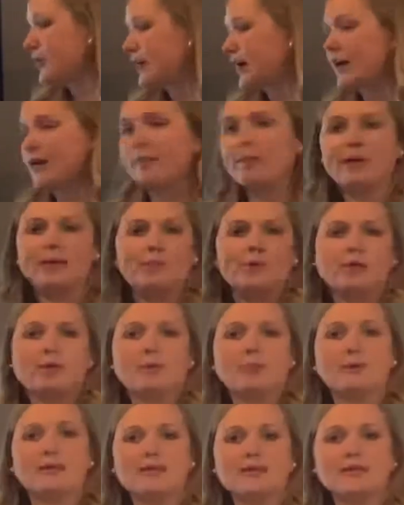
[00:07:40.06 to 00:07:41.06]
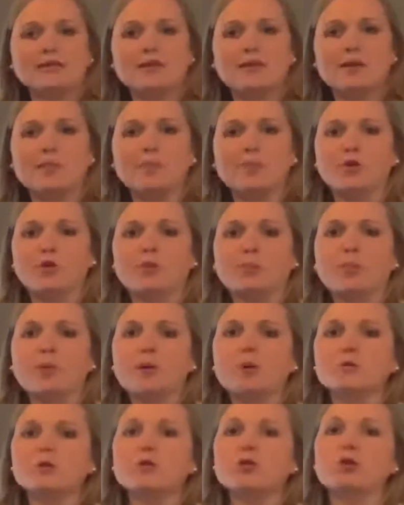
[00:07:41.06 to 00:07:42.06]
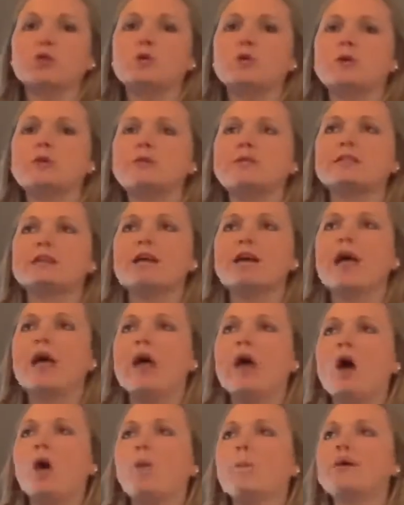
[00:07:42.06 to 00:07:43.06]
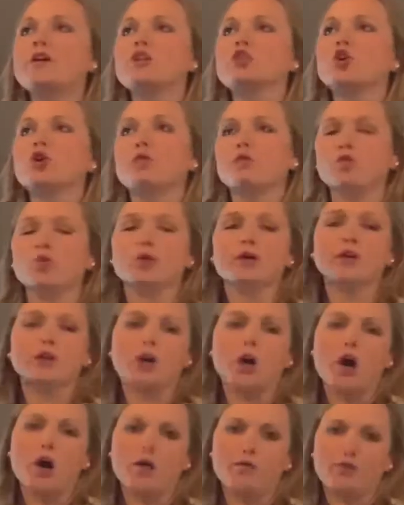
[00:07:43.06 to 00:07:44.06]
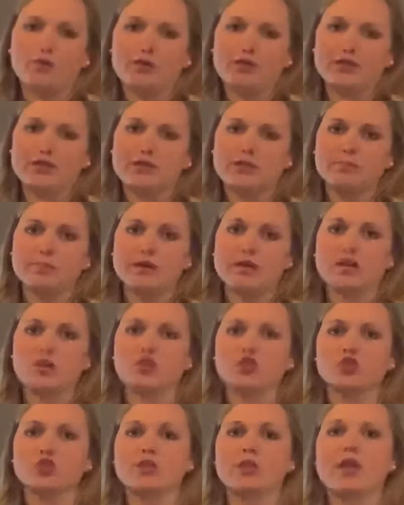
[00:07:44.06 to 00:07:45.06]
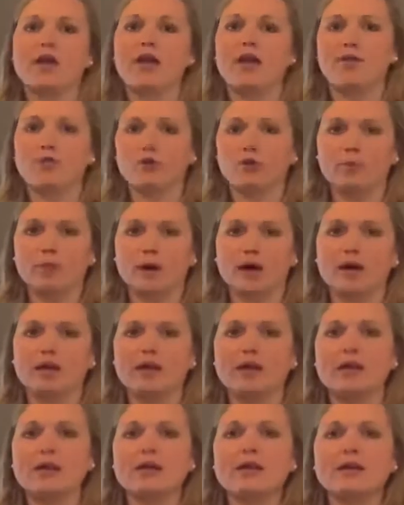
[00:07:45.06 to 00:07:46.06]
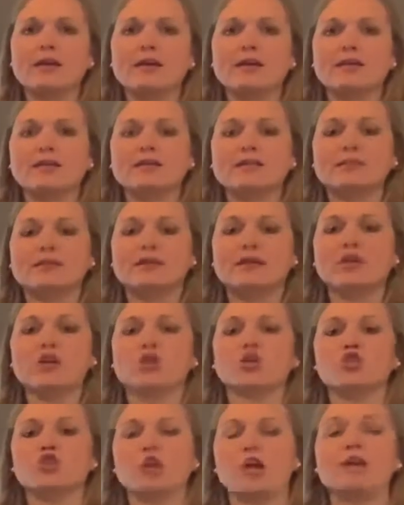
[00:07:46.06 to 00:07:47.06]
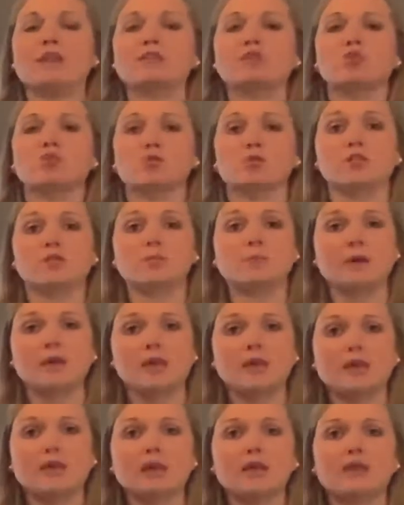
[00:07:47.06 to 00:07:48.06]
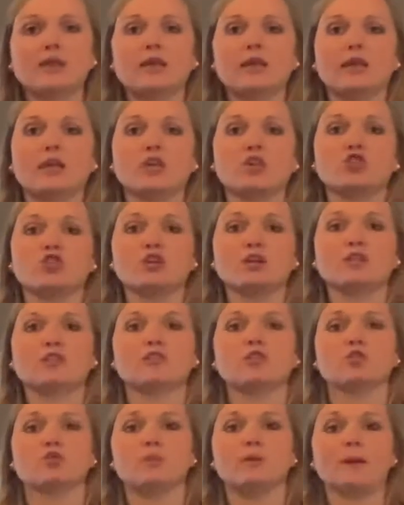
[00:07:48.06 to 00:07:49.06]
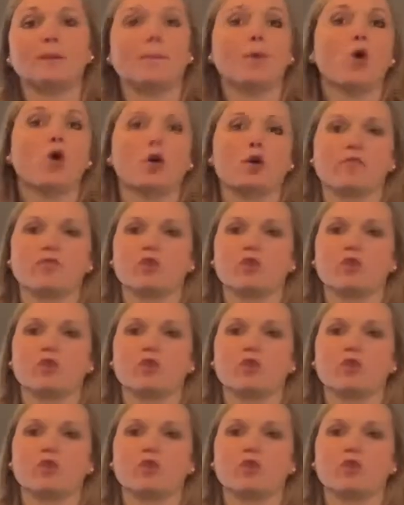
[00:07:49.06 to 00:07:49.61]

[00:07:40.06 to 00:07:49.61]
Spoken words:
kind of maybe the peacekeeper, the person who is helping to avoid conflict and making sure that everybody is getting a chance to speak and getting a chance to be a part of the